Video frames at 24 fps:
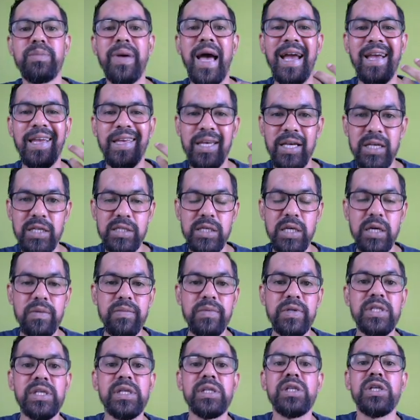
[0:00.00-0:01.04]
banking
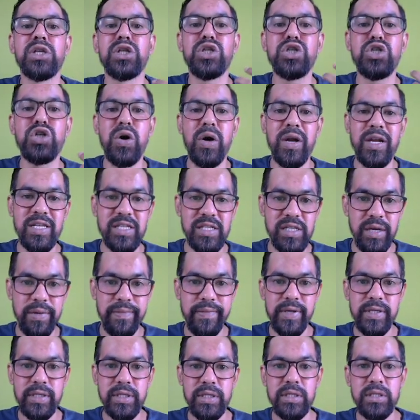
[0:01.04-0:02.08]
services, insurance
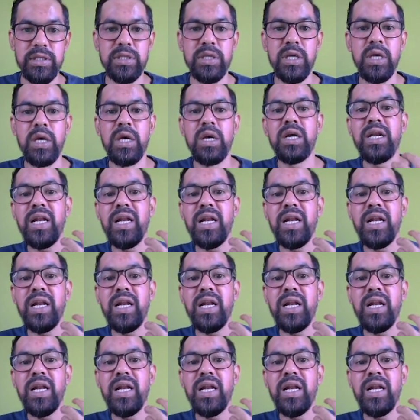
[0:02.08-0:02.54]
services,